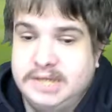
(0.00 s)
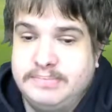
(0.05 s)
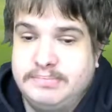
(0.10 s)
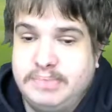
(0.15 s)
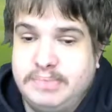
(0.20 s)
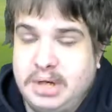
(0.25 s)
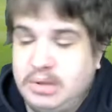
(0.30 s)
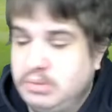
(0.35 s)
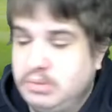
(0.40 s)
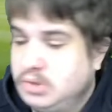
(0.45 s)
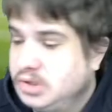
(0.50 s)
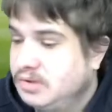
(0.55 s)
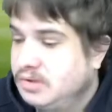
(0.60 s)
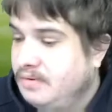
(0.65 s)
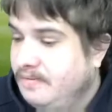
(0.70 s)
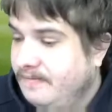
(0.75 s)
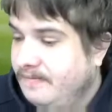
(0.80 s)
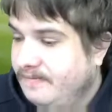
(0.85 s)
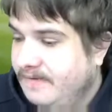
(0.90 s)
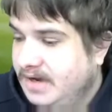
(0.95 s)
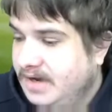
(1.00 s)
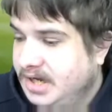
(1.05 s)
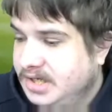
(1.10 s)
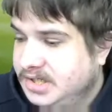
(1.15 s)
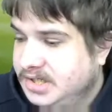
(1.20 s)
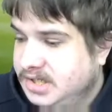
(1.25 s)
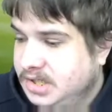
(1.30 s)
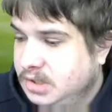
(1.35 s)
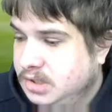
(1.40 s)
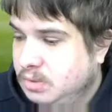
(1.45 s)
Bolton
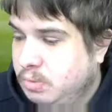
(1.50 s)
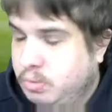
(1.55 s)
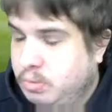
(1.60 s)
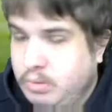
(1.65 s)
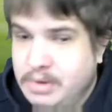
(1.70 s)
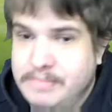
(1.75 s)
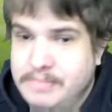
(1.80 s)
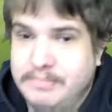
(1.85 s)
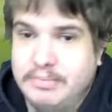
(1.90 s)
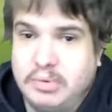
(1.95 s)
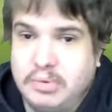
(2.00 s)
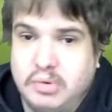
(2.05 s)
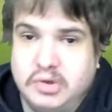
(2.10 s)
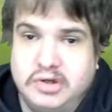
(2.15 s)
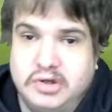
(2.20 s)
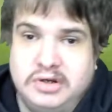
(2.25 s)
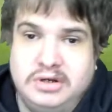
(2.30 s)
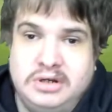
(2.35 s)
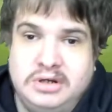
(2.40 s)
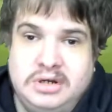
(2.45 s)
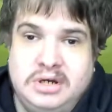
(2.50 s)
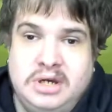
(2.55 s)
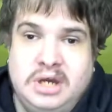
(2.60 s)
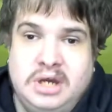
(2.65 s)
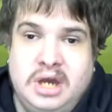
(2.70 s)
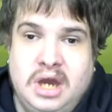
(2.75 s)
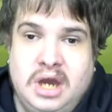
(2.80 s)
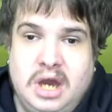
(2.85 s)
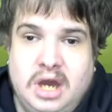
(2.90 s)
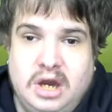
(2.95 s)
versus Wimbledon.
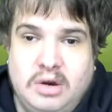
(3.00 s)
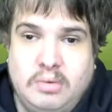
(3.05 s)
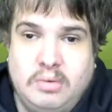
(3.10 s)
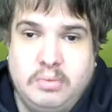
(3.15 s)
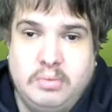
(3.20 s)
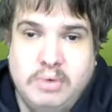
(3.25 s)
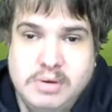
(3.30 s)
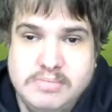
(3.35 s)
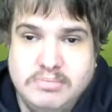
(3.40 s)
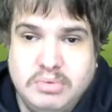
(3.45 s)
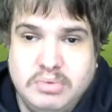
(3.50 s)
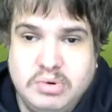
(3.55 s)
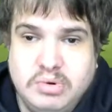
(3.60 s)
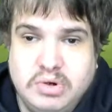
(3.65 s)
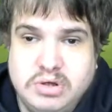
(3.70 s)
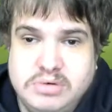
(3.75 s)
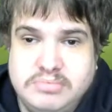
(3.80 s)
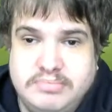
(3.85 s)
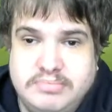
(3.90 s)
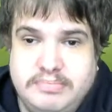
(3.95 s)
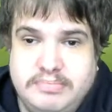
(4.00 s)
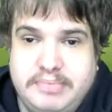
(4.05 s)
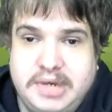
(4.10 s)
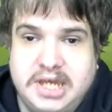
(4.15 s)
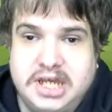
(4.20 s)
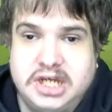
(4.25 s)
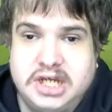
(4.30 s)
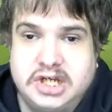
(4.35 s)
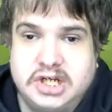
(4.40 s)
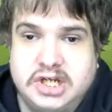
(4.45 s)
Uh, Wimbledon
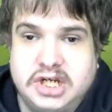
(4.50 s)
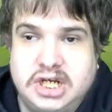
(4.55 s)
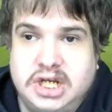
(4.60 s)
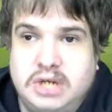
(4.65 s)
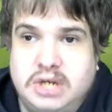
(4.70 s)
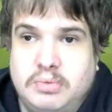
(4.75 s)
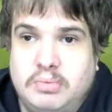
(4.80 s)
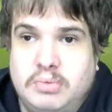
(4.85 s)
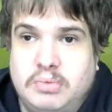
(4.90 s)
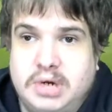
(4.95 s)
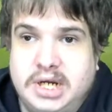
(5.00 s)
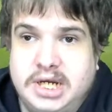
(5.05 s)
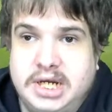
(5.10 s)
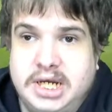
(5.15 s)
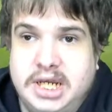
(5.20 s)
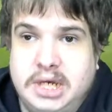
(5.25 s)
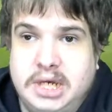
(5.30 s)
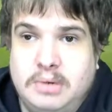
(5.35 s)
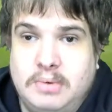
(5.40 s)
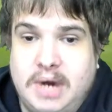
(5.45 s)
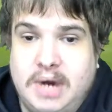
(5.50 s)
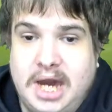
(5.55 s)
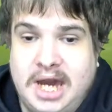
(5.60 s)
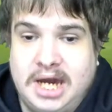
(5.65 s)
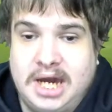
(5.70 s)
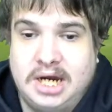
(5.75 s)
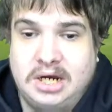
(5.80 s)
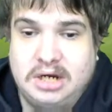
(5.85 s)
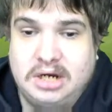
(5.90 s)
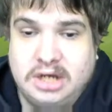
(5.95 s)
beating Gillingham 1-0
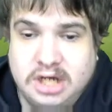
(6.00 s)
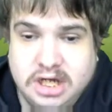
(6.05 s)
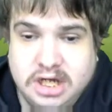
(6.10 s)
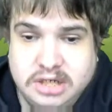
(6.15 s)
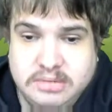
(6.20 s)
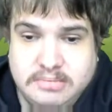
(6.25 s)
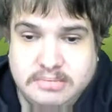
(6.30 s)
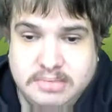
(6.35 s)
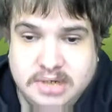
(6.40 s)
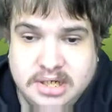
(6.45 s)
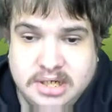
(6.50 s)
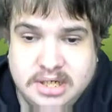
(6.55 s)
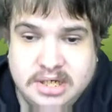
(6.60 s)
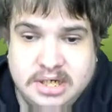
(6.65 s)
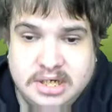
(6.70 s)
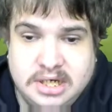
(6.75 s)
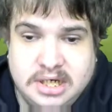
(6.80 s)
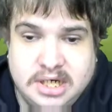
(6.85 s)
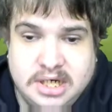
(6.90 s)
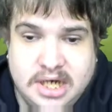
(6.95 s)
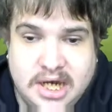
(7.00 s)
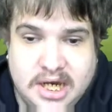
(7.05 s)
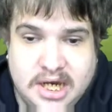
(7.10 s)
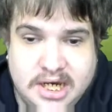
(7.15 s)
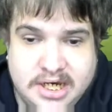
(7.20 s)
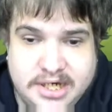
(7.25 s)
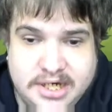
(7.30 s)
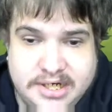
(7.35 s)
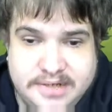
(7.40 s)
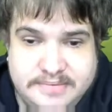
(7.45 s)
at home
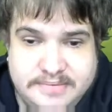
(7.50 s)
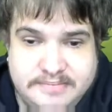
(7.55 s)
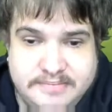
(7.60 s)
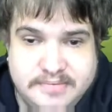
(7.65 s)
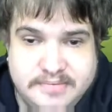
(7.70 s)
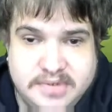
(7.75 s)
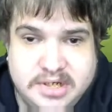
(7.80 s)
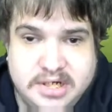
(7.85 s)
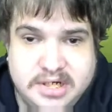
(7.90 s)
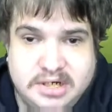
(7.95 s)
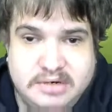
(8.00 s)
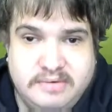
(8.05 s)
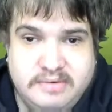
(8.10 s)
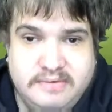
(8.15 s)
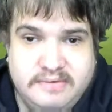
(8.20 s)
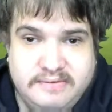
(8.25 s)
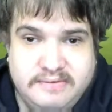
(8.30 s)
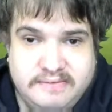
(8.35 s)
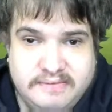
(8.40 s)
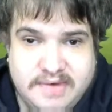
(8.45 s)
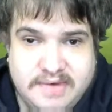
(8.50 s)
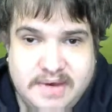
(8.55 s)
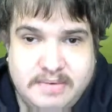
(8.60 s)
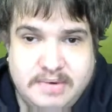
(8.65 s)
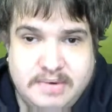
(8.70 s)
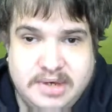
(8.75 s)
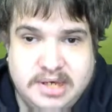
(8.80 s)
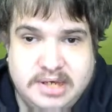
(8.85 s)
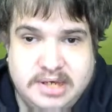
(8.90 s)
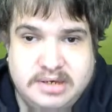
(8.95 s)
and you know,
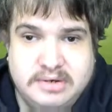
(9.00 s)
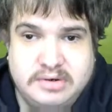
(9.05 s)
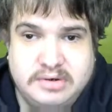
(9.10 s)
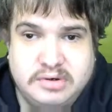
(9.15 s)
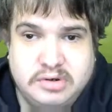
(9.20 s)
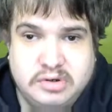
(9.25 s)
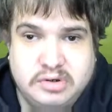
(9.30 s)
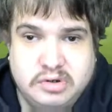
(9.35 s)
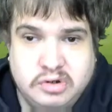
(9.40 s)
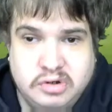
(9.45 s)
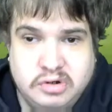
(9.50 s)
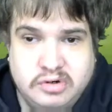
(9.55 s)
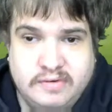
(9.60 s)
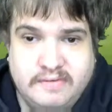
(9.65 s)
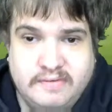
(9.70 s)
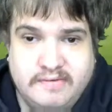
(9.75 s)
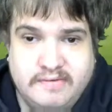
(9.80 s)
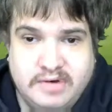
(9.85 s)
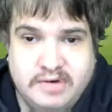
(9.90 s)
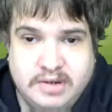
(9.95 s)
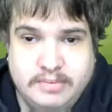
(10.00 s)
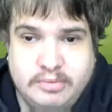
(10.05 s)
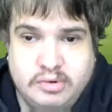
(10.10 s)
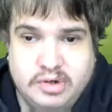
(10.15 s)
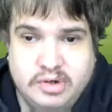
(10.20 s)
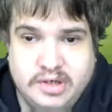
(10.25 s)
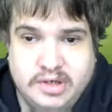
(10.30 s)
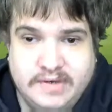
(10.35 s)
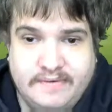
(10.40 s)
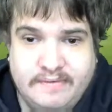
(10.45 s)
very good three
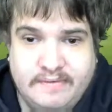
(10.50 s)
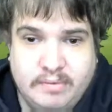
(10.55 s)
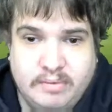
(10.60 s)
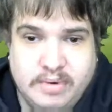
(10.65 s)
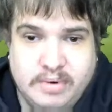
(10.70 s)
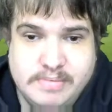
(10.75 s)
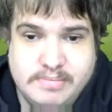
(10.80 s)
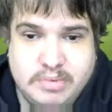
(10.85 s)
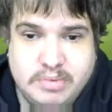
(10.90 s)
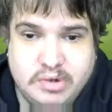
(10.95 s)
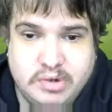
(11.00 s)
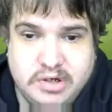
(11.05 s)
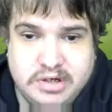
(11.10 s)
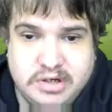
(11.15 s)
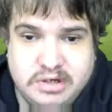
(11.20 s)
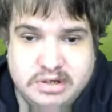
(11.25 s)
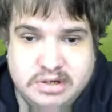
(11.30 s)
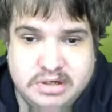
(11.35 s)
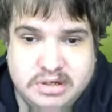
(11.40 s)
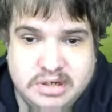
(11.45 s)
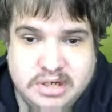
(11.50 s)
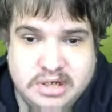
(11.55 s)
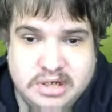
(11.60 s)
points for Wimbledon.